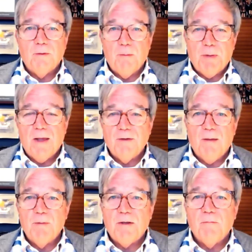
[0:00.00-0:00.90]
the
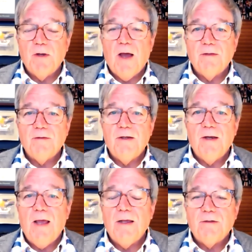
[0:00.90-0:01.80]
pandemic of nineteen
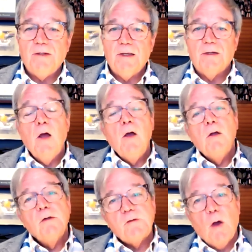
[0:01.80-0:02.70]
eighteen.
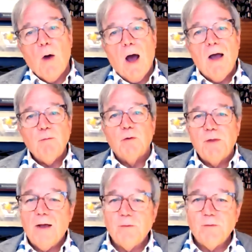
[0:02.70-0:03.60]
So I will
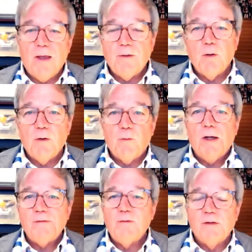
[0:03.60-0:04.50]
now take your
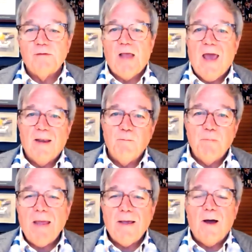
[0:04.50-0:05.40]
questions and
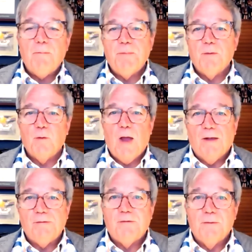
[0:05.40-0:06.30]
make up the
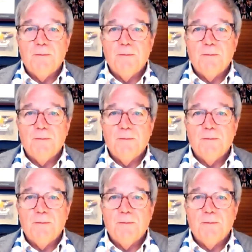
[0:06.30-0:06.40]
rest.